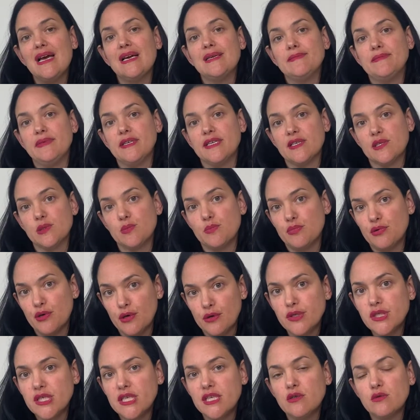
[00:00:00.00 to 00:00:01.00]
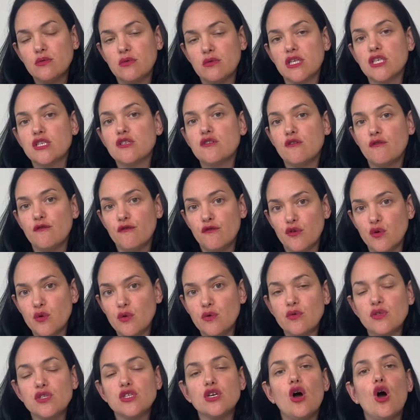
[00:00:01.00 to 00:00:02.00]
because protein-rich
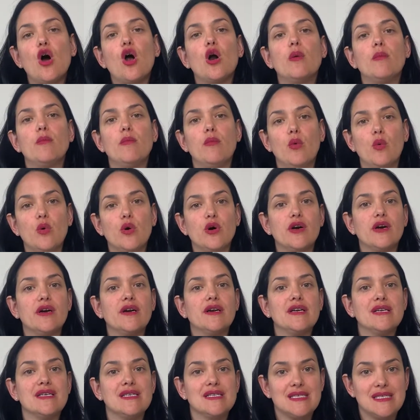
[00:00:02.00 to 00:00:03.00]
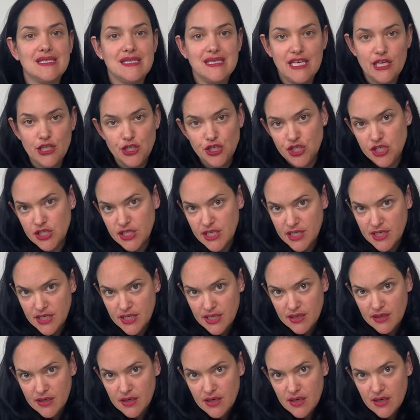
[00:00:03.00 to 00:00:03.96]
foods are more satiating.